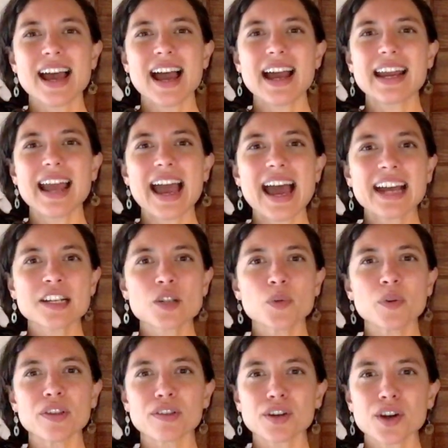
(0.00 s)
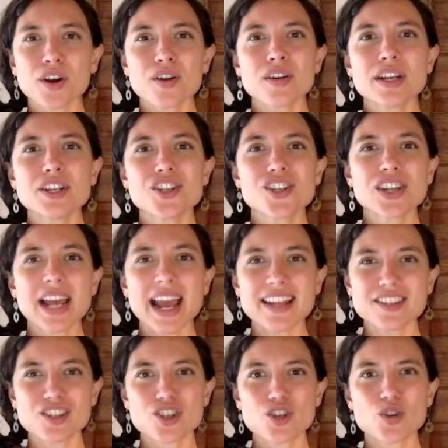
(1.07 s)
I act with courage
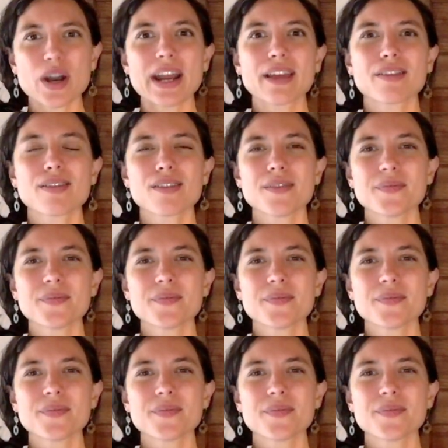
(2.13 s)
and strength.